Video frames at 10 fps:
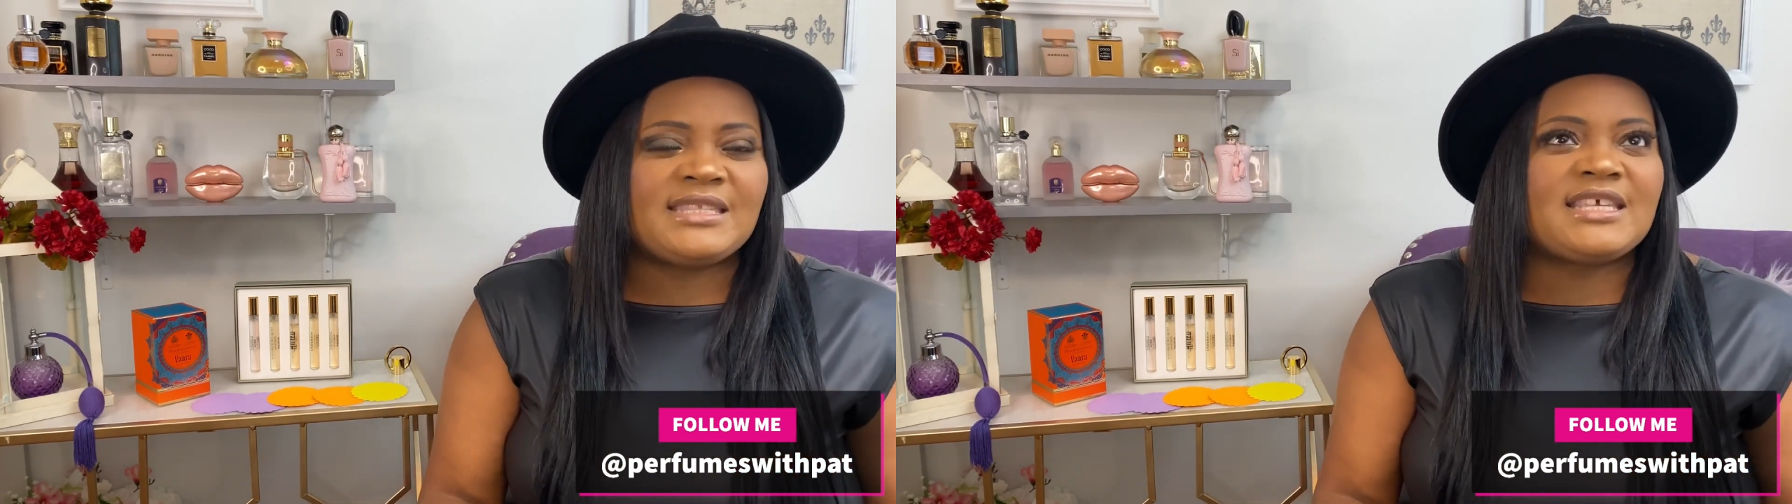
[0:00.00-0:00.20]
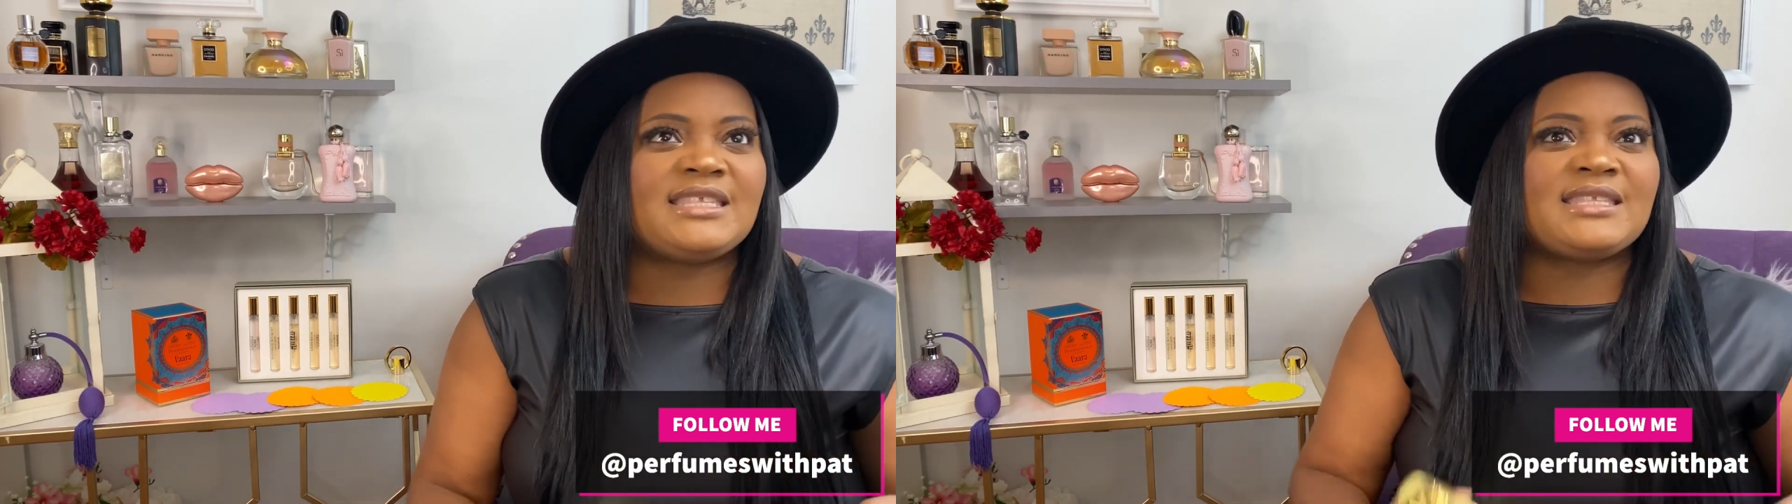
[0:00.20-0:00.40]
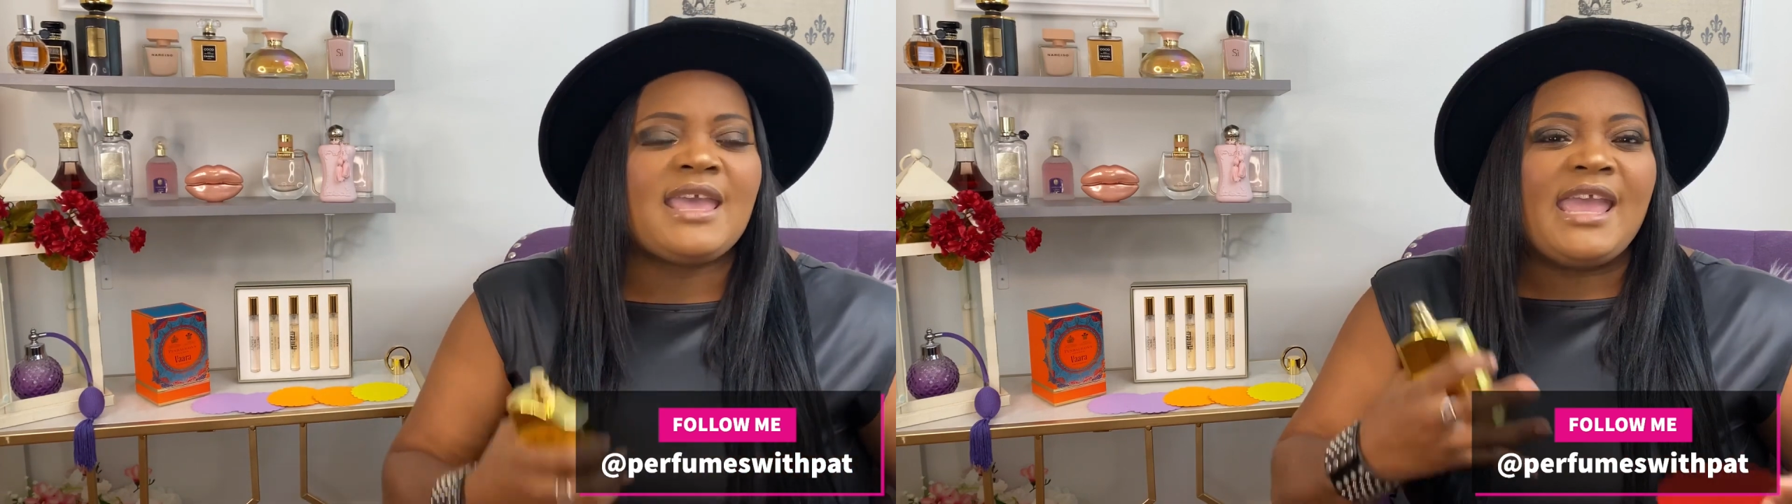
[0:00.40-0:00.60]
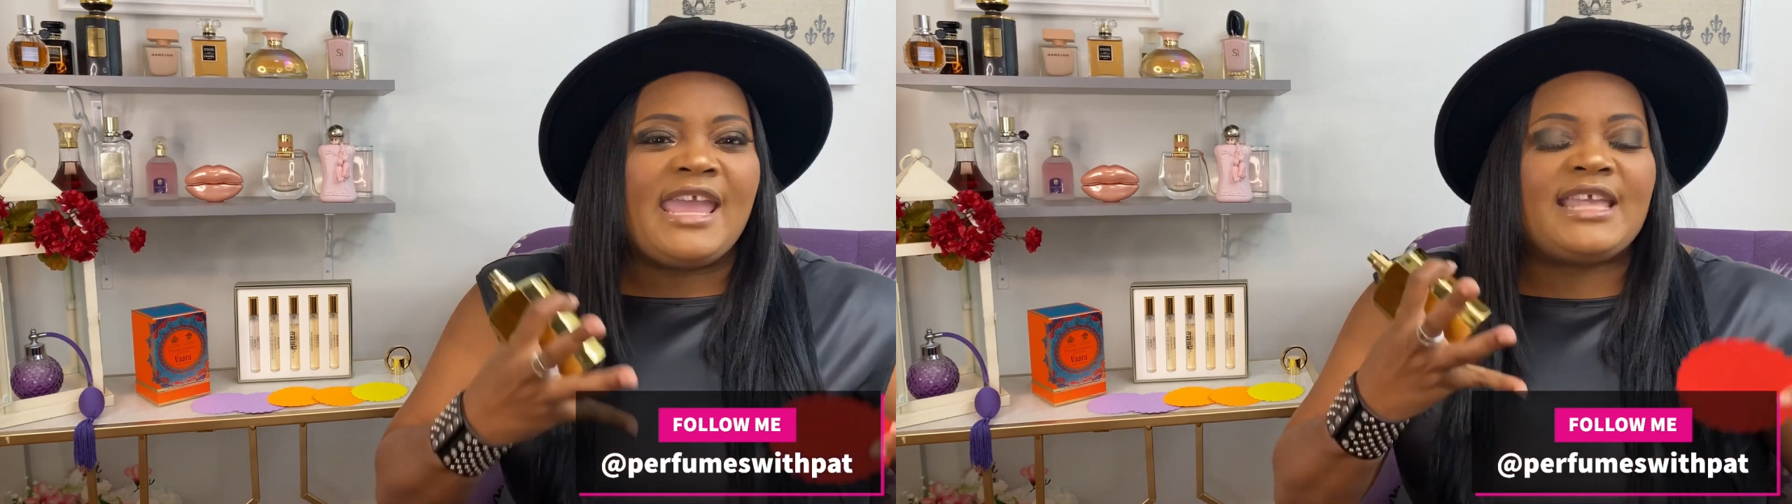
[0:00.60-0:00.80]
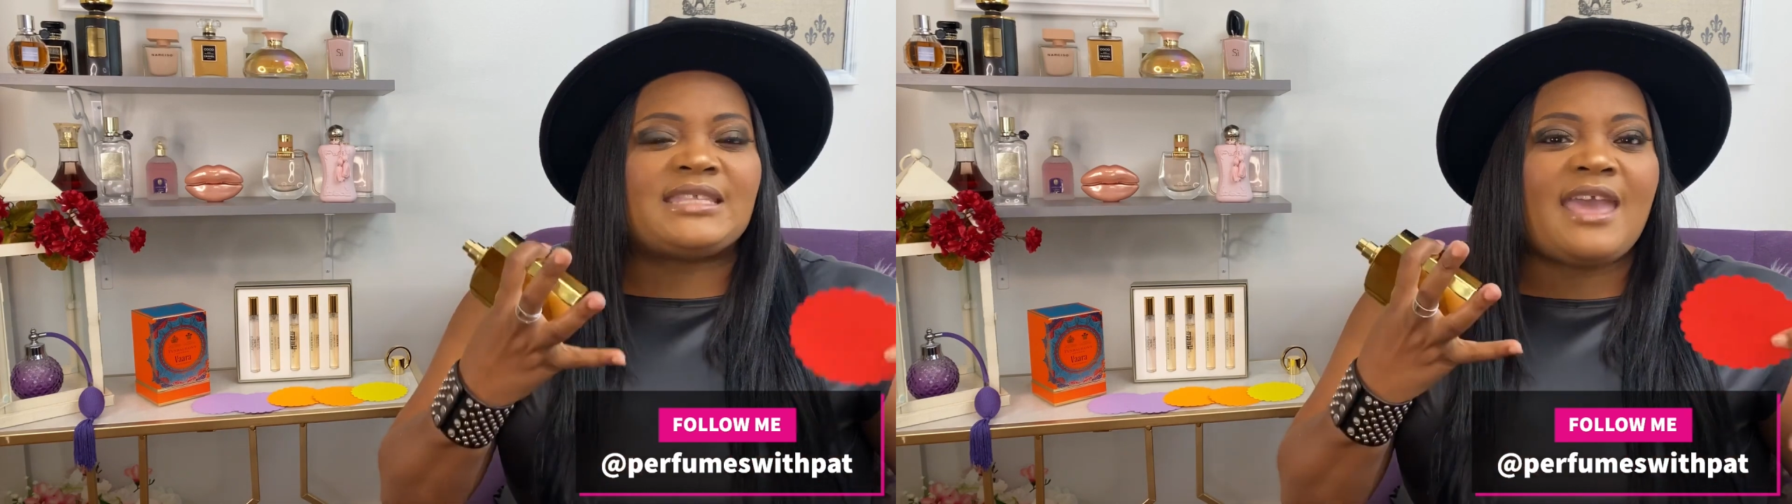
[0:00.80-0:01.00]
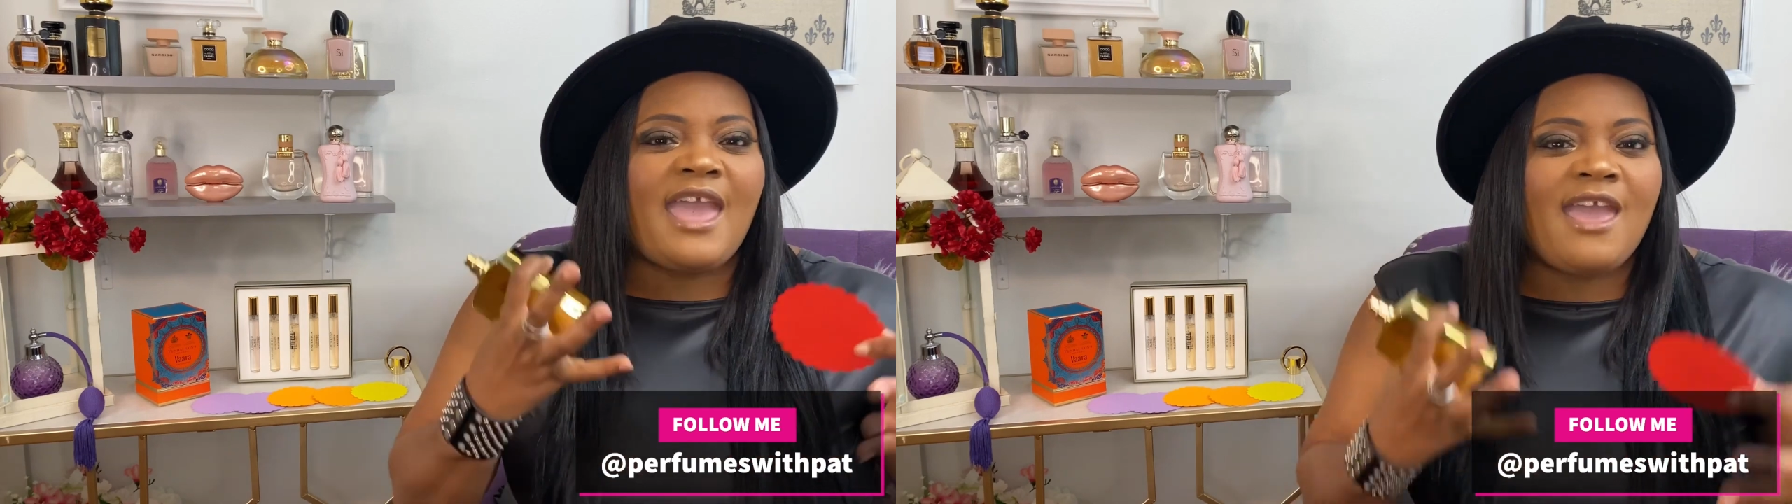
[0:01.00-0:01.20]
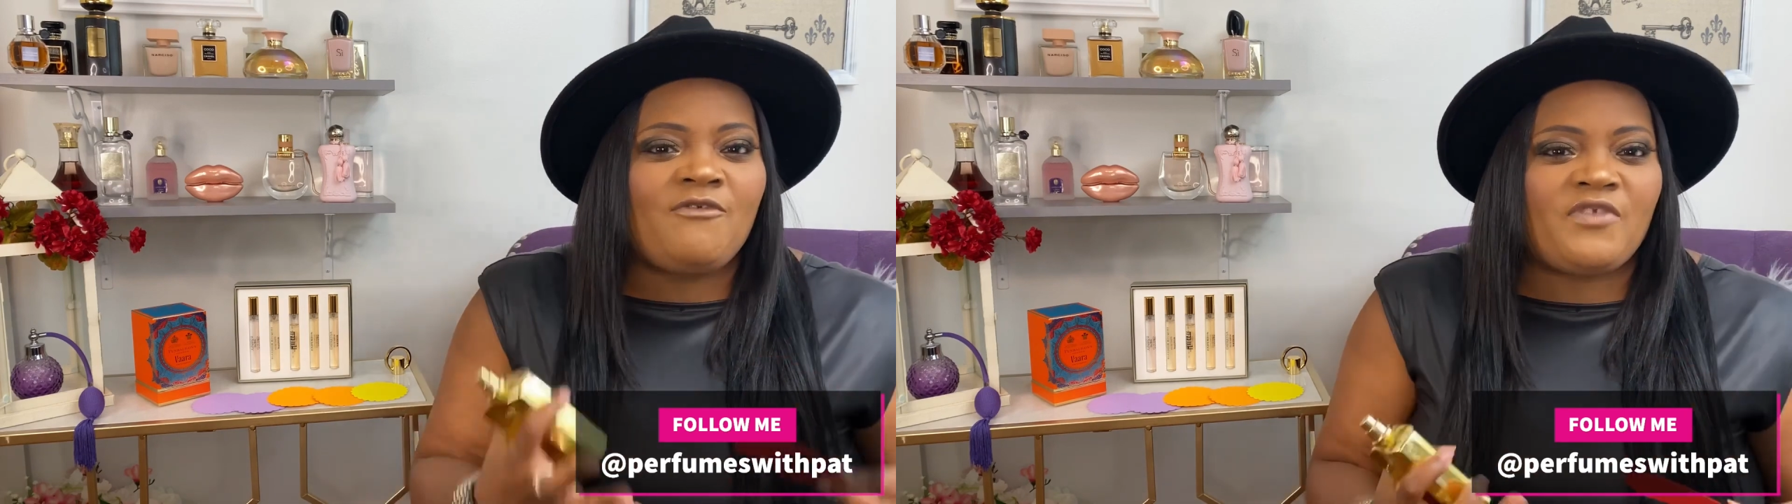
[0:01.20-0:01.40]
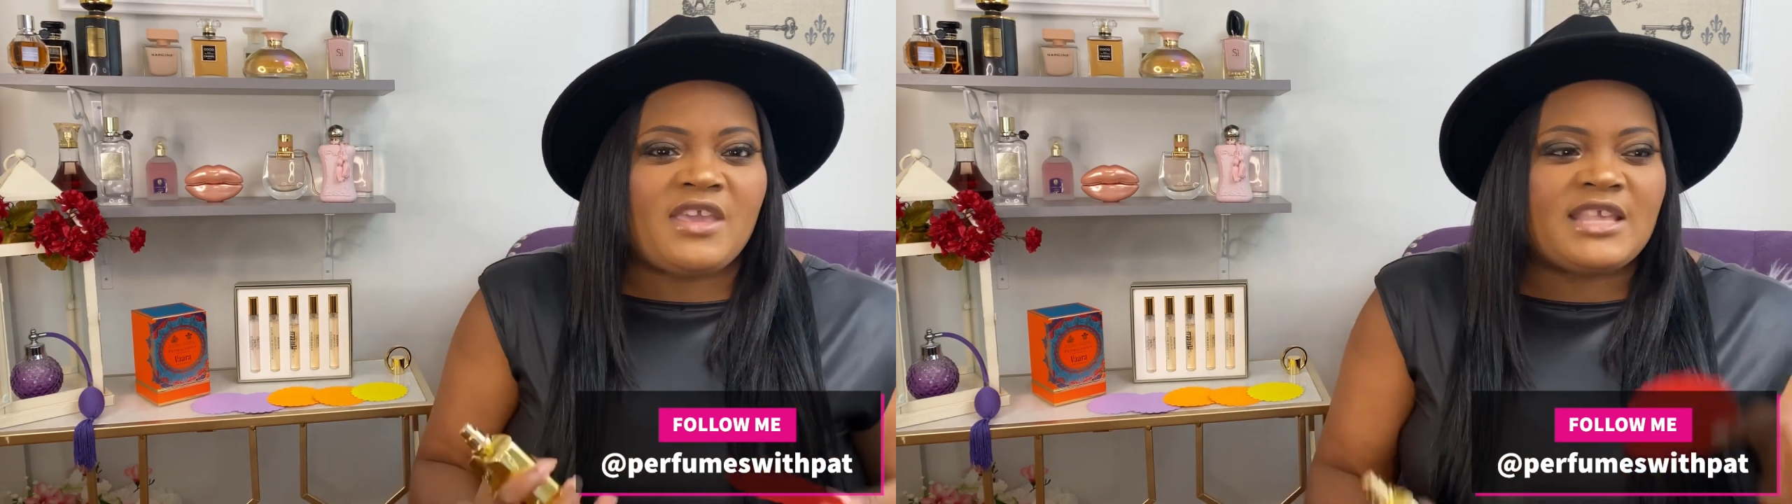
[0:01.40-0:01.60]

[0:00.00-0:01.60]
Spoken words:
because it's heavy.